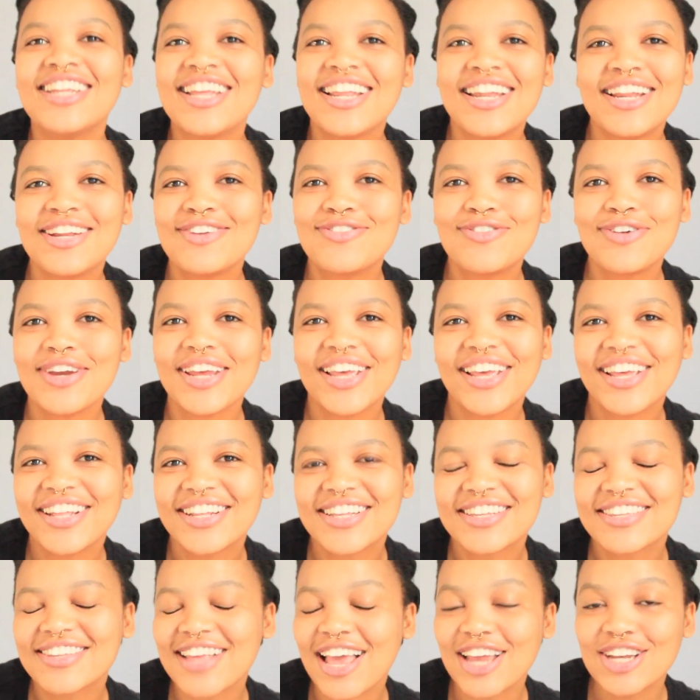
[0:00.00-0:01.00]
an intriguing
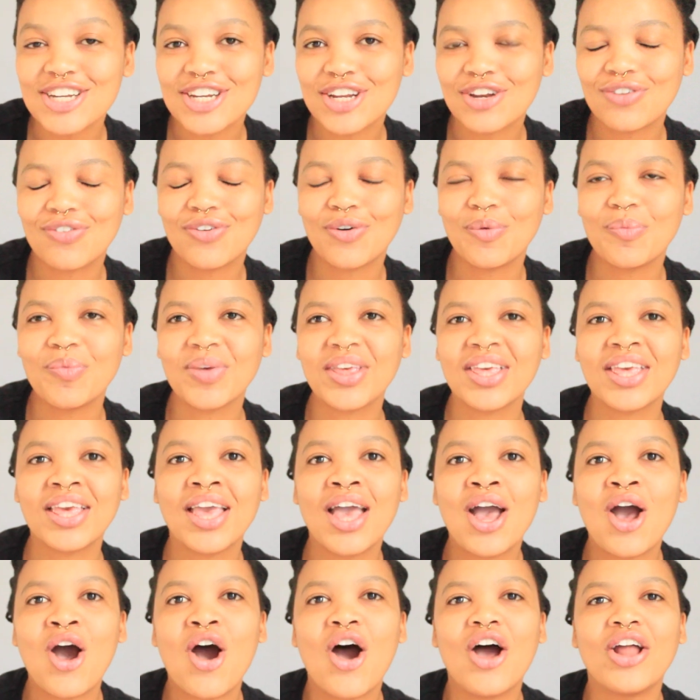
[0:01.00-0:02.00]
discussion for me
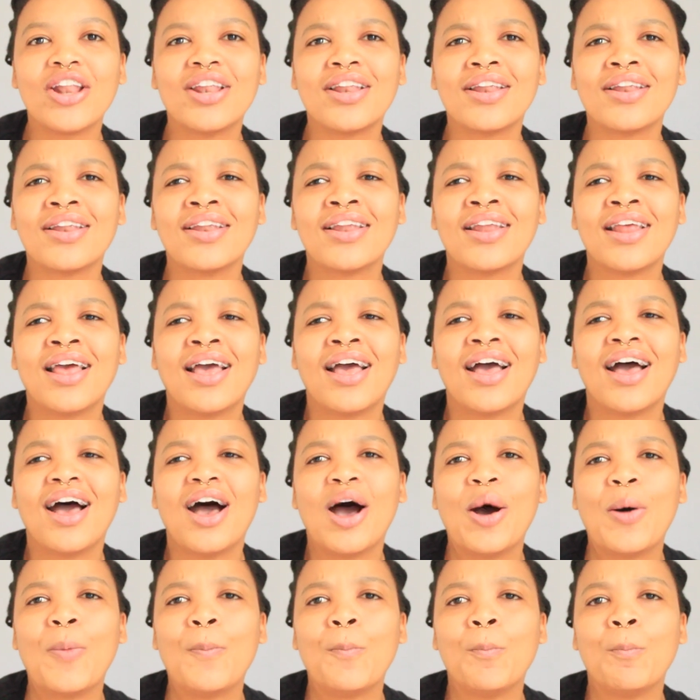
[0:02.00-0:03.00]
on
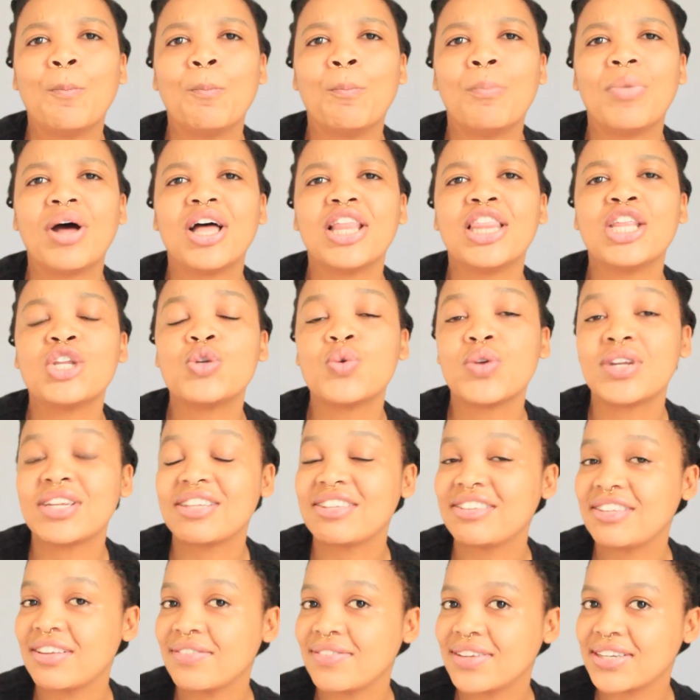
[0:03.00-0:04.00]
um, the
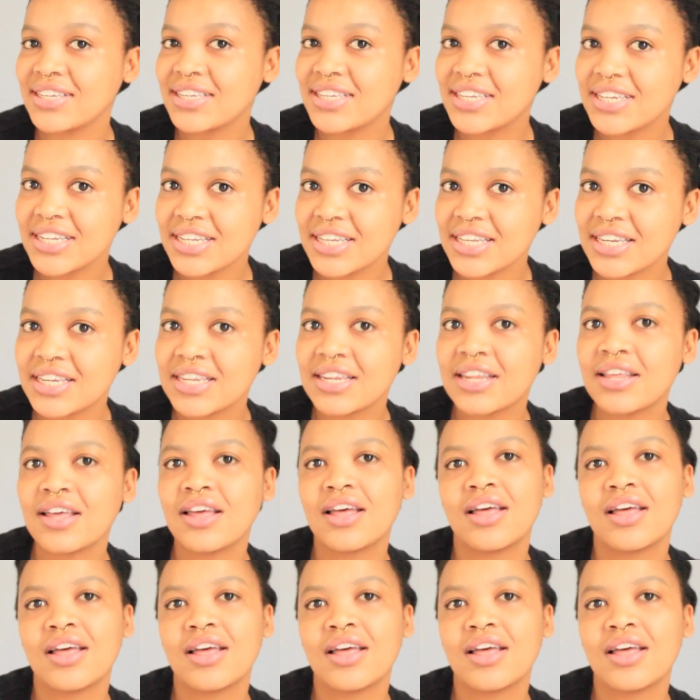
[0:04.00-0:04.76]
2017